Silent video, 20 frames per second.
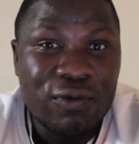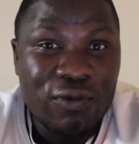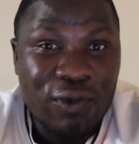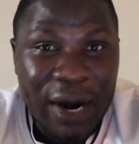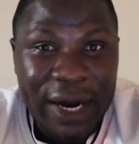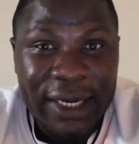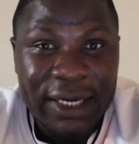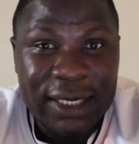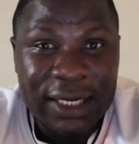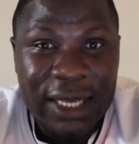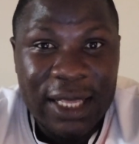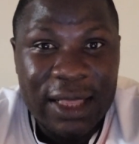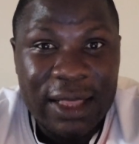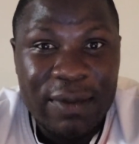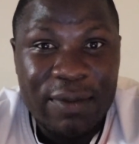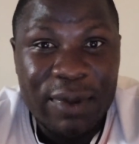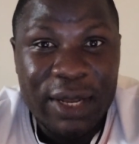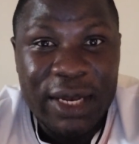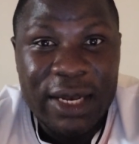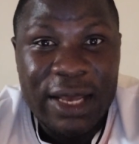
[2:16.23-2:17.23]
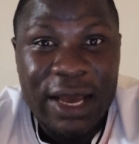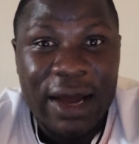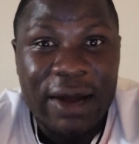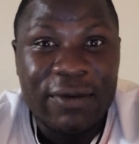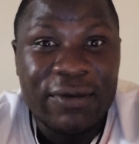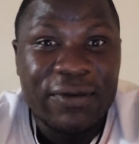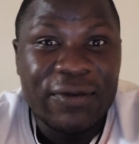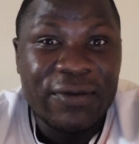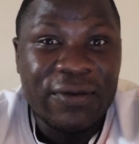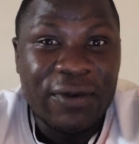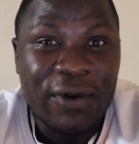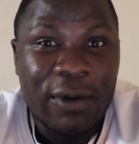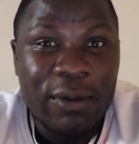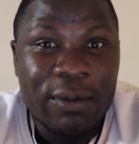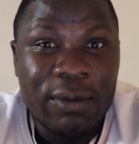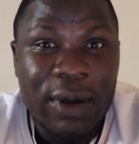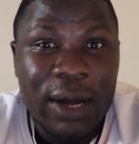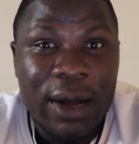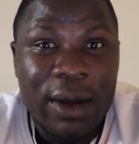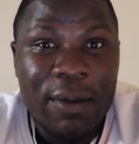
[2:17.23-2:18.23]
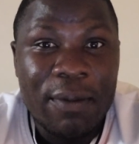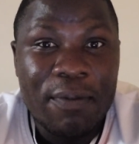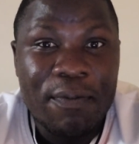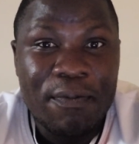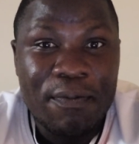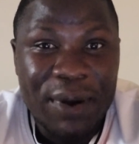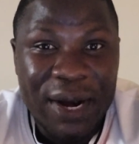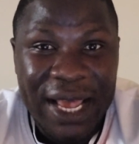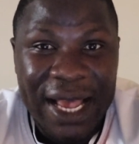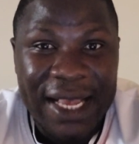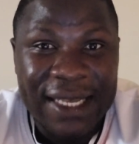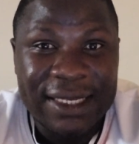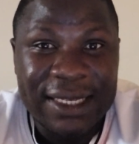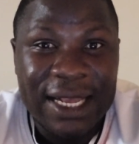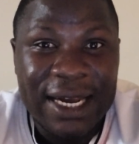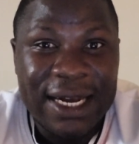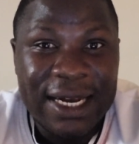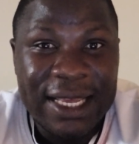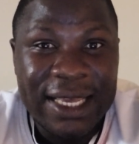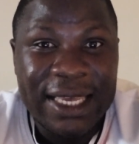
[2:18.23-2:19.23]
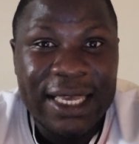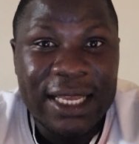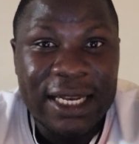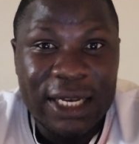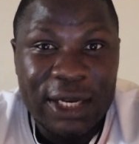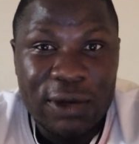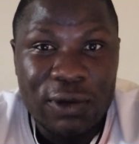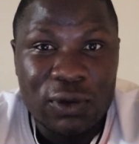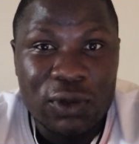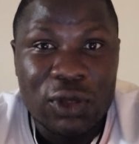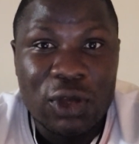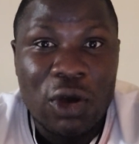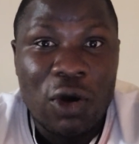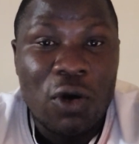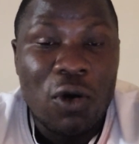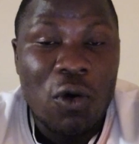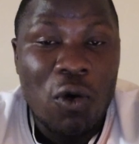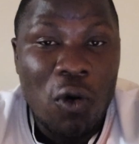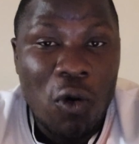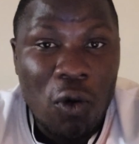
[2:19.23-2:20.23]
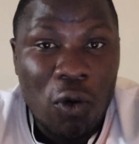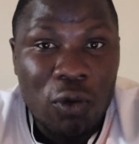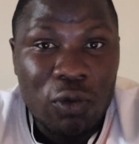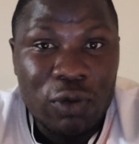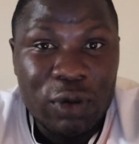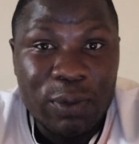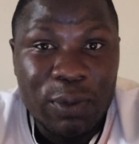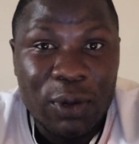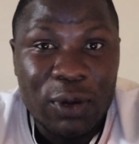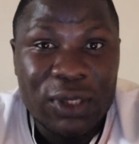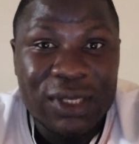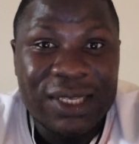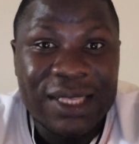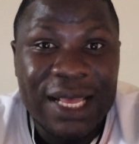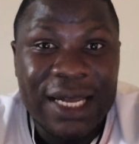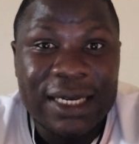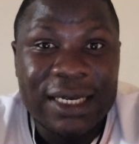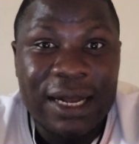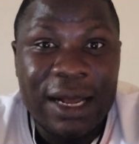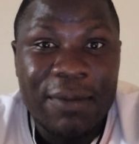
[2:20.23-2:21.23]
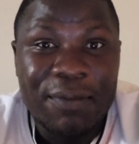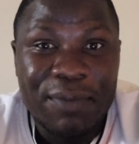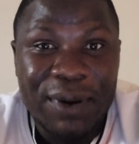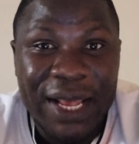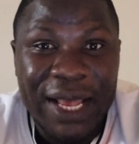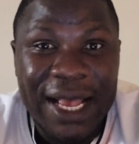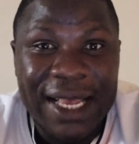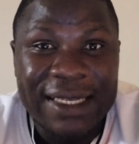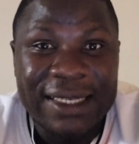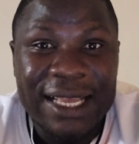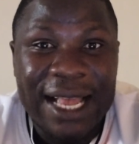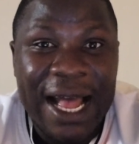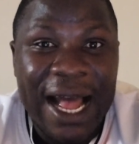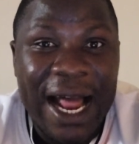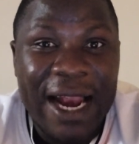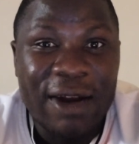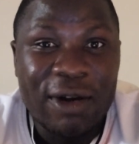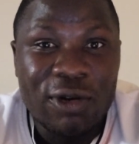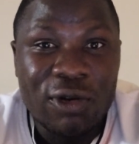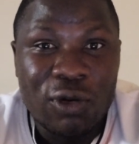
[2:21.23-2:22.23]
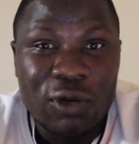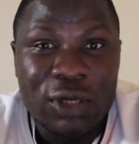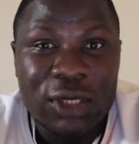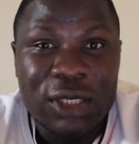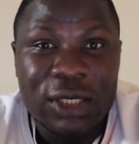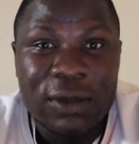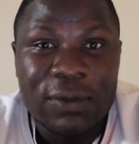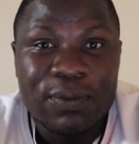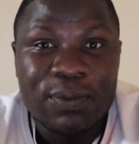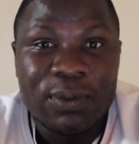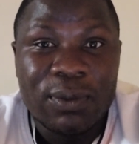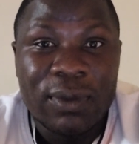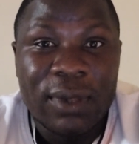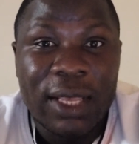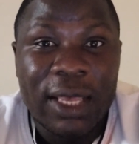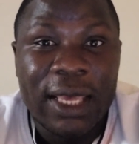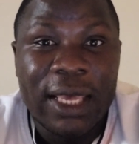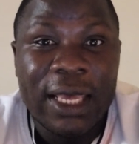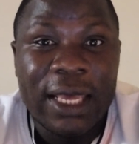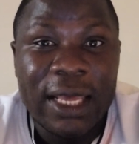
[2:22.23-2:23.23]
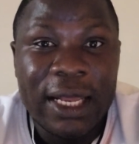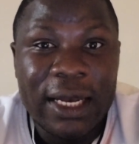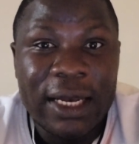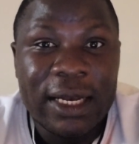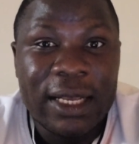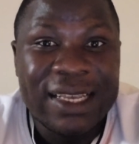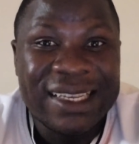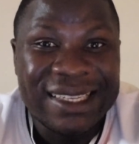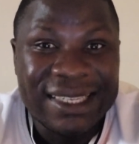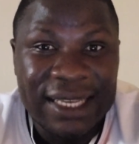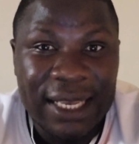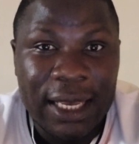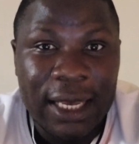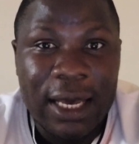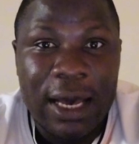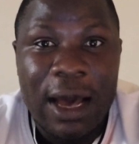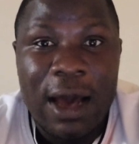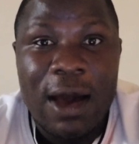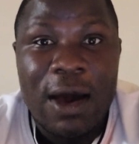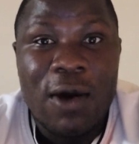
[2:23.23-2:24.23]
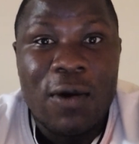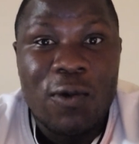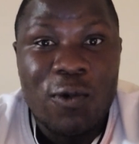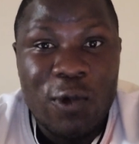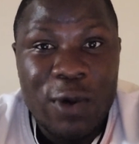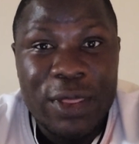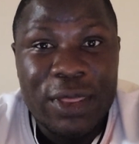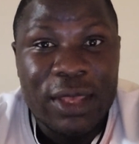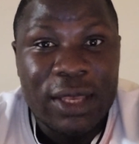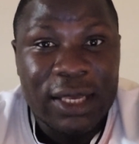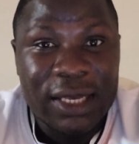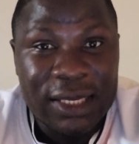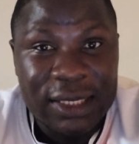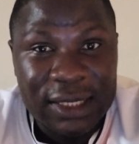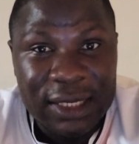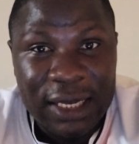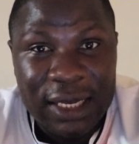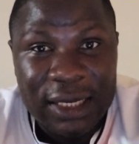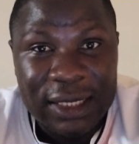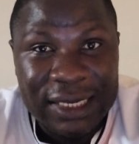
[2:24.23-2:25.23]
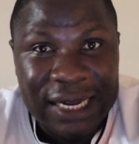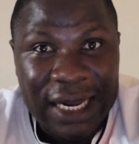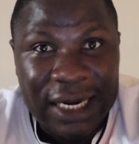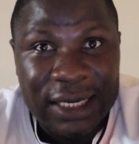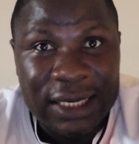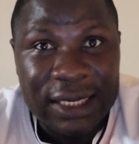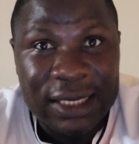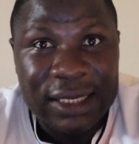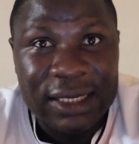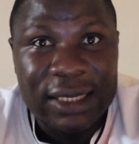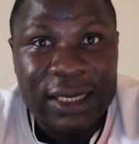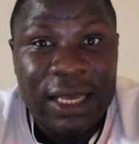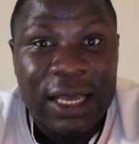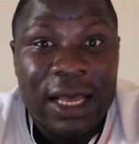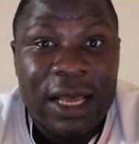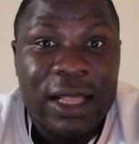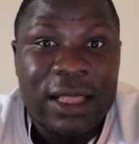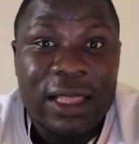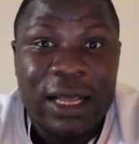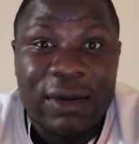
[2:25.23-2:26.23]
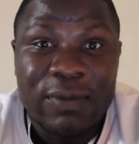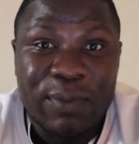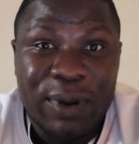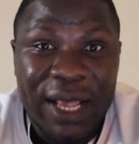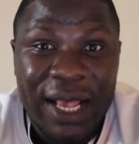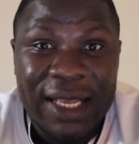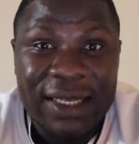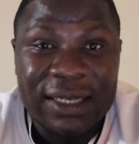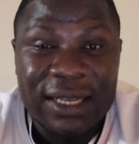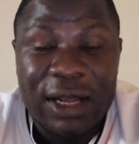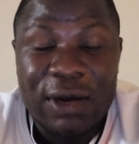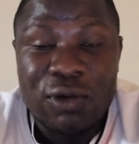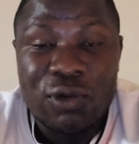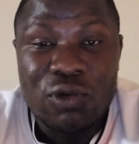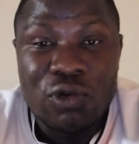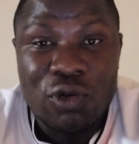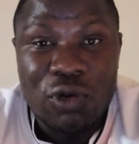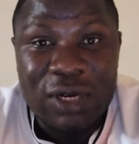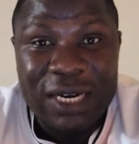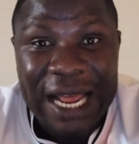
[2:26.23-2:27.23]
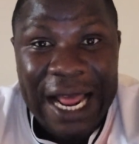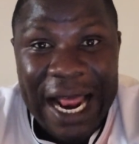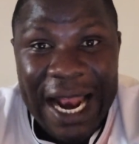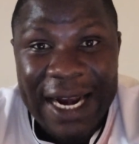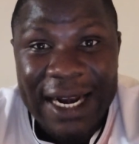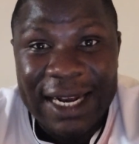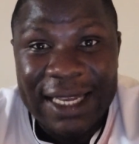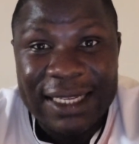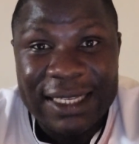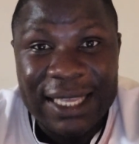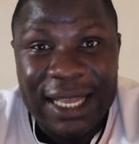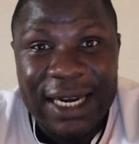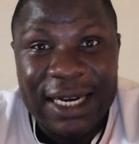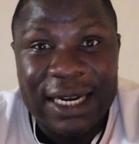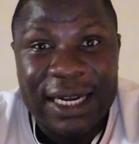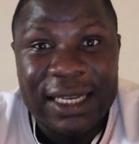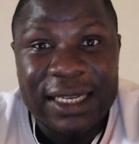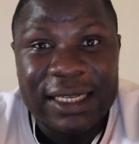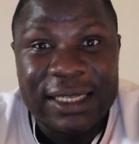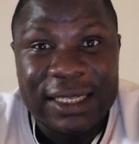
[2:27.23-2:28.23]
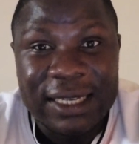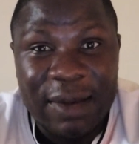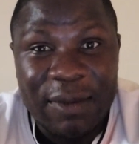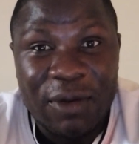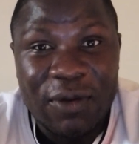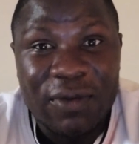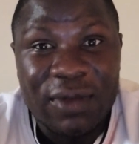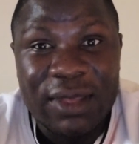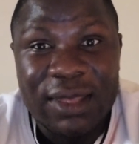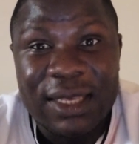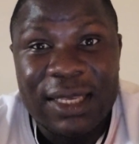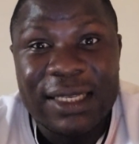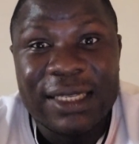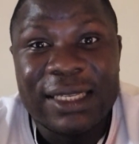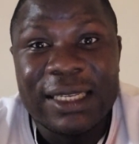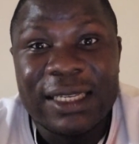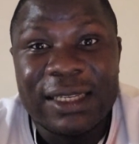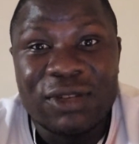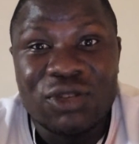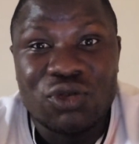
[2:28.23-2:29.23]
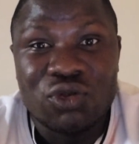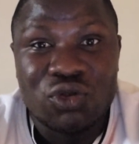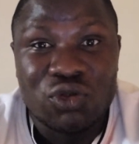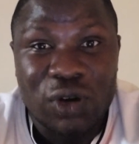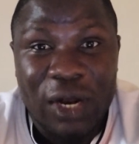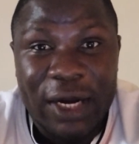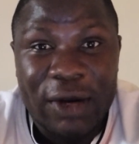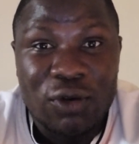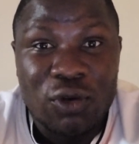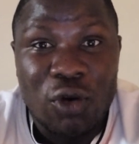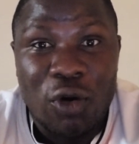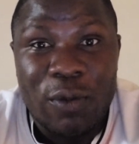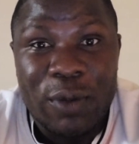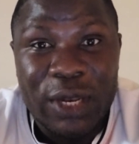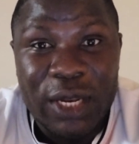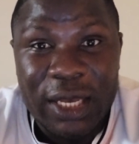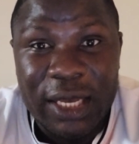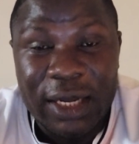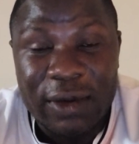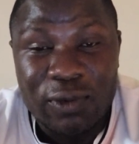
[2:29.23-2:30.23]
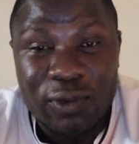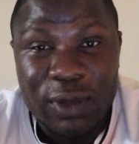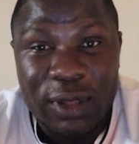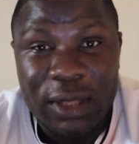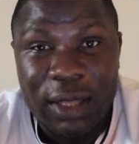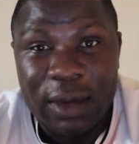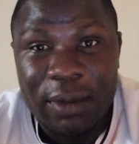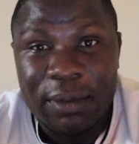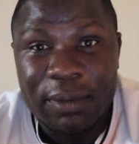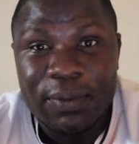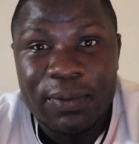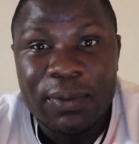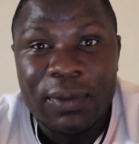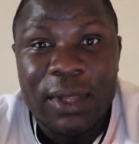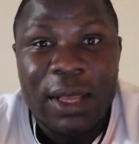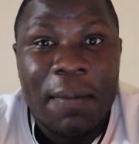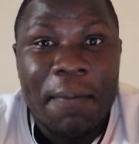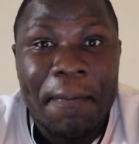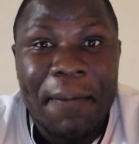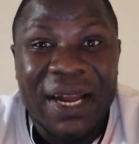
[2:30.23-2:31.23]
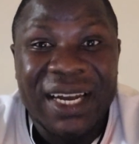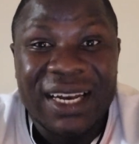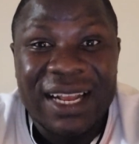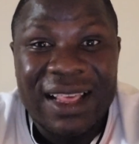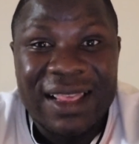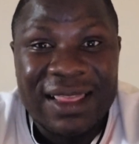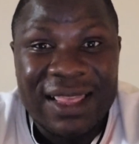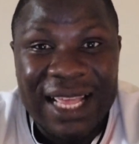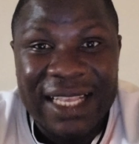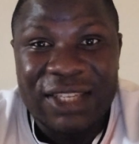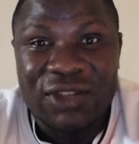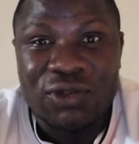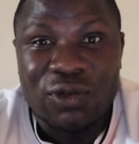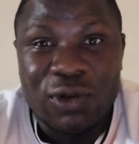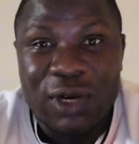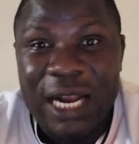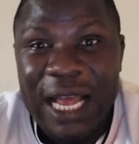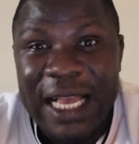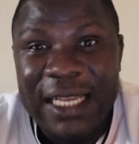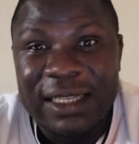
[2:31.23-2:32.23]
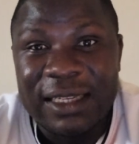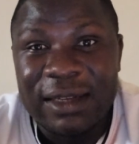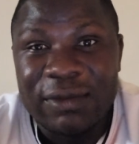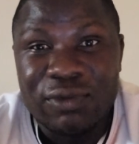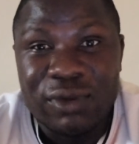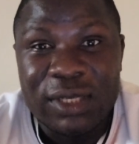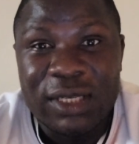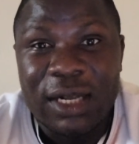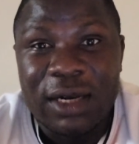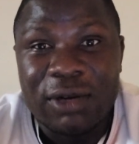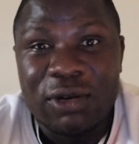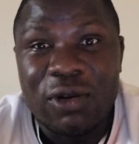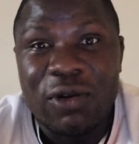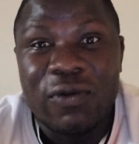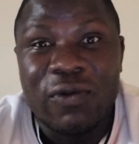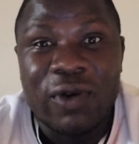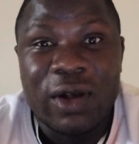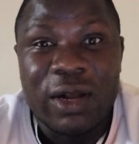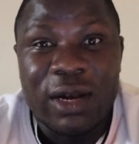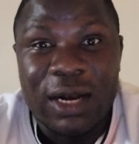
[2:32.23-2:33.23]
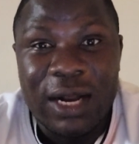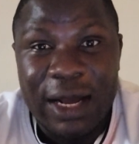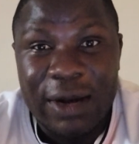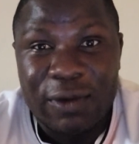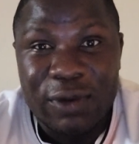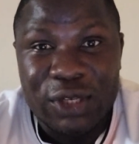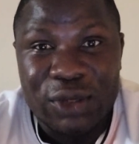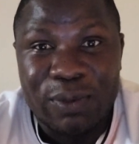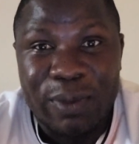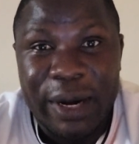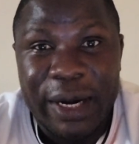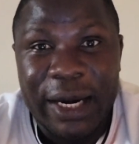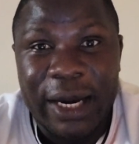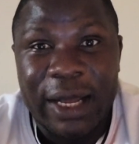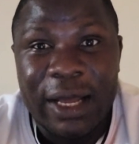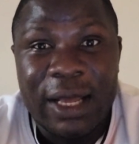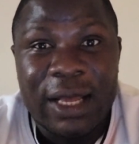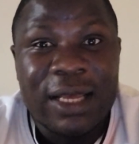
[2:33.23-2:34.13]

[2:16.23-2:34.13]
right in the media from players leaking news or reports that players are not in sync with his tactics, that players do not understand some of the things he's trying to communicate with them, but that's not as a result of language barrier.